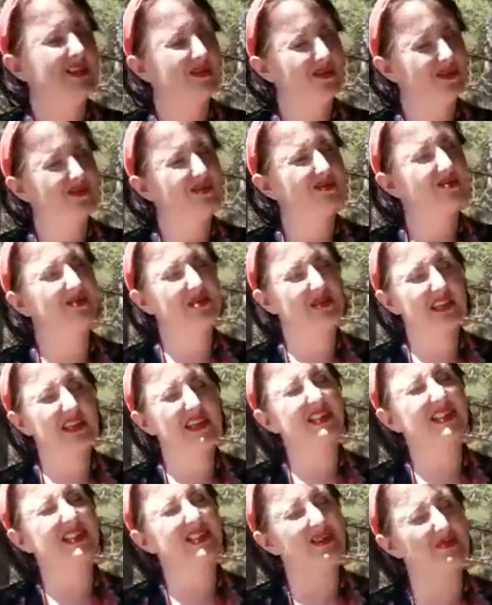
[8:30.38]
Ooh, that
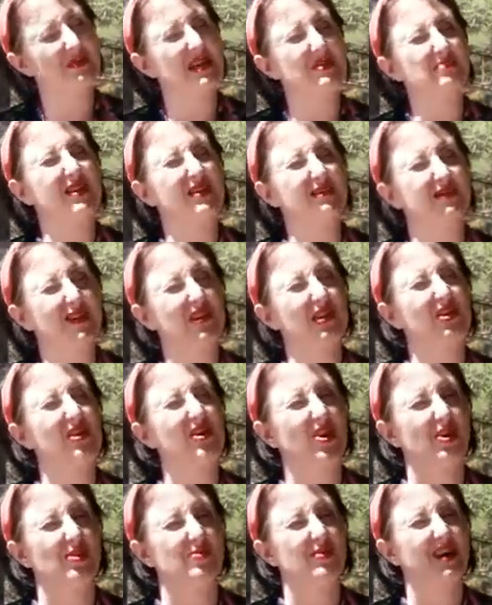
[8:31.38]
does make me feel
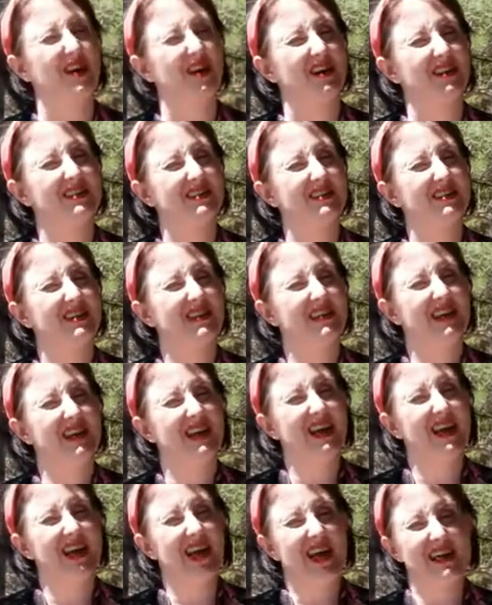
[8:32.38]
calmer.
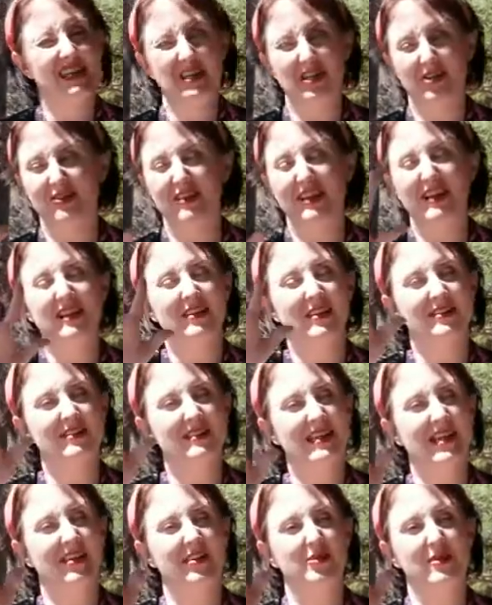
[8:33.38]
I know there's
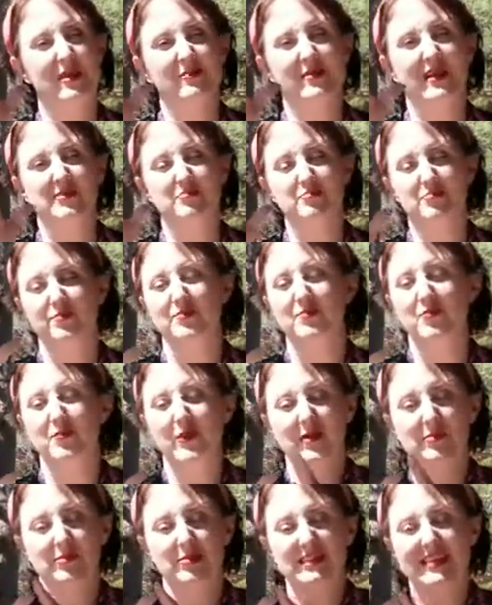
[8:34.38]
another way. We
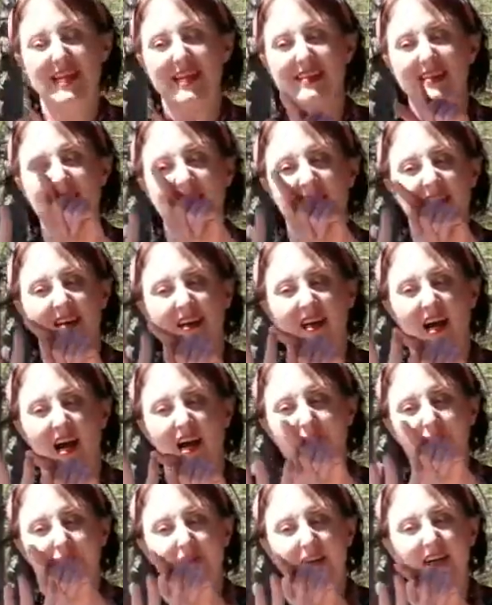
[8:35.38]
can pretend that our
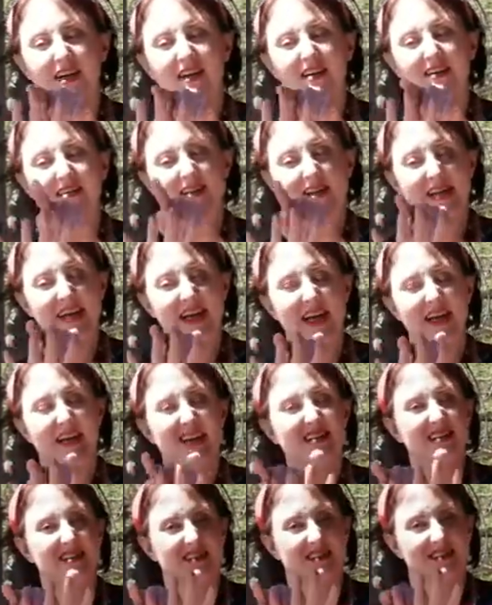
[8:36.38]
fingers are
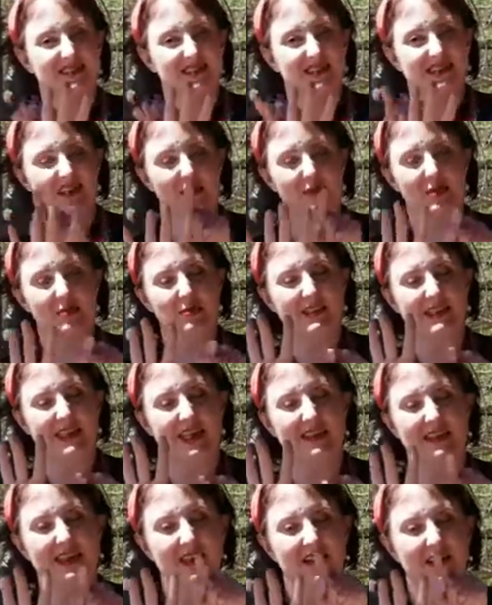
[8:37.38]
candles. We pretend
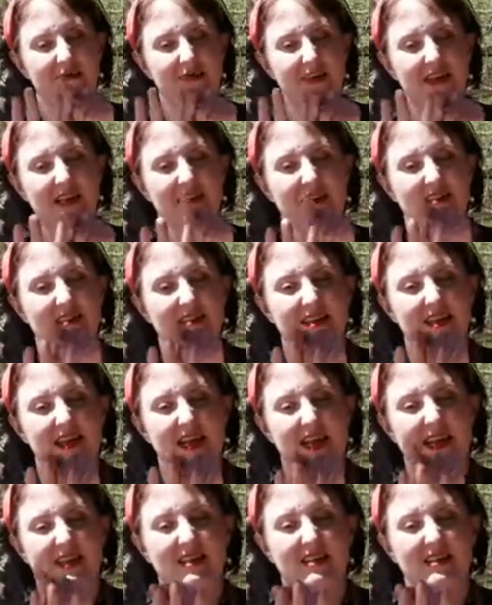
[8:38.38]
that our fingers are
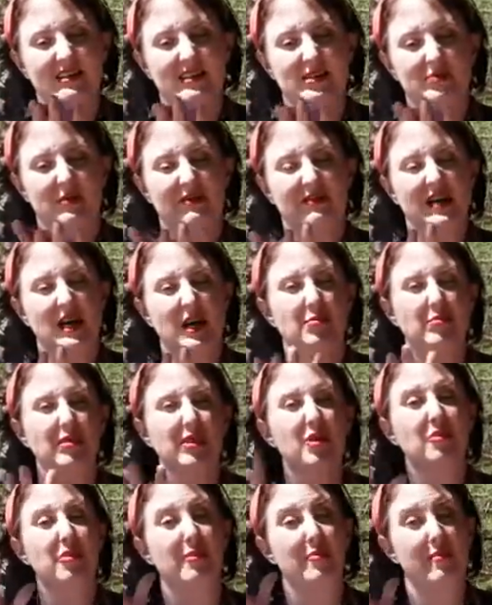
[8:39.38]
candles and we've got to blow
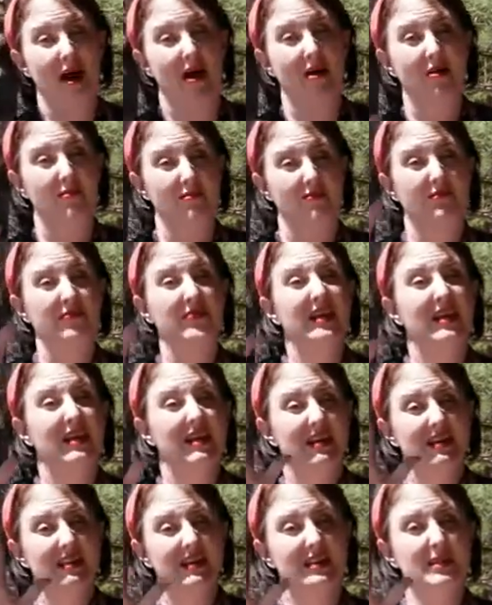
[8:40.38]
them out.
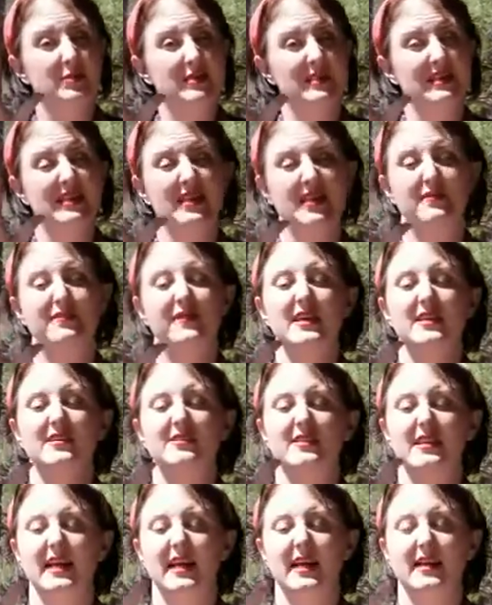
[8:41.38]
Let's pretend our fingers are
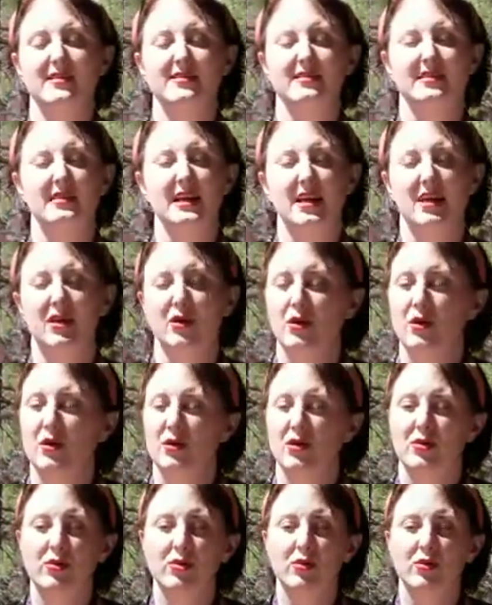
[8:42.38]
candles.
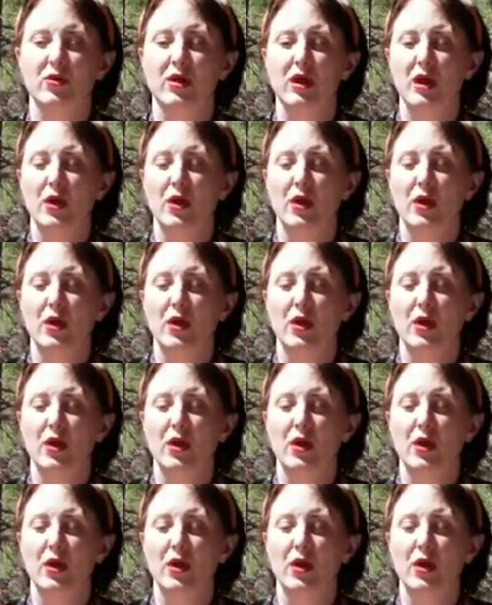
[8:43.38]
Ooh.